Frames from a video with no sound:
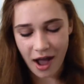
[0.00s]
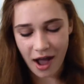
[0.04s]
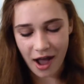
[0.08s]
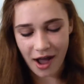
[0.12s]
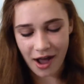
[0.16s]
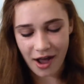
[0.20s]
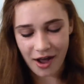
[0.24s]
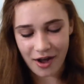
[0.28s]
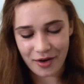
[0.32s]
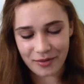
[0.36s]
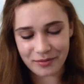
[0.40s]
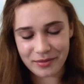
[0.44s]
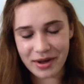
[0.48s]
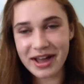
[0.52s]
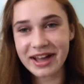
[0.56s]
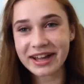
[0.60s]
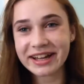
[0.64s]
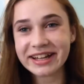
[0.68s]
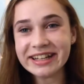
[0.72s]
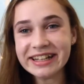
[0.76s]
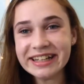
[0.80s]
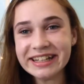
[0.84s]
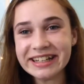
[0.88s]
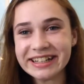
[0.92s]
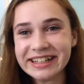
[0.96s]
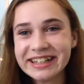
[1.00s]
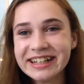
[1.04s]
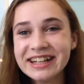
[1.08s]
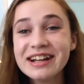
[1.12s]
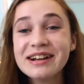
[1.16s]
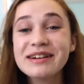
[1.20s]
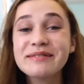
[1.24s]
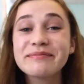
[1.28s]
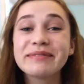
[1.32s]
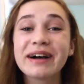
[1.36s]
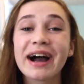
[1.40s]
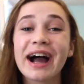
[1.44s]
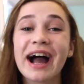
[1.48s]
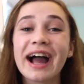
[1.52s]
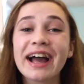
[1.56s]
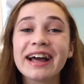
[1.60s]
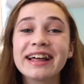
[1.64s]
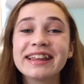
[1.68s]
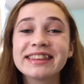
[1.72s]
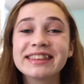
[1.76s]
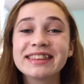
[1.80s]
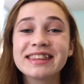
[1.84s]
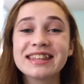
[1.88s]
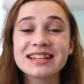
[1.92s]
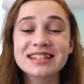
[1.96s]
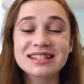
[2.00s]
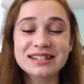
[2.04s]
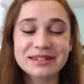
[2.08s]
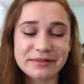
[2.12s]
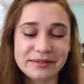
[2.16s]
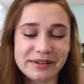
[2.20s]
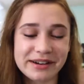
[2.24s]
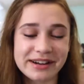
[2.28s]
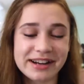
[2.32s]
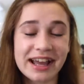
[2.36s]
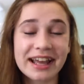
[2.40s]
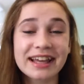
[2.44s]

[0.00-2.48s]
but this one,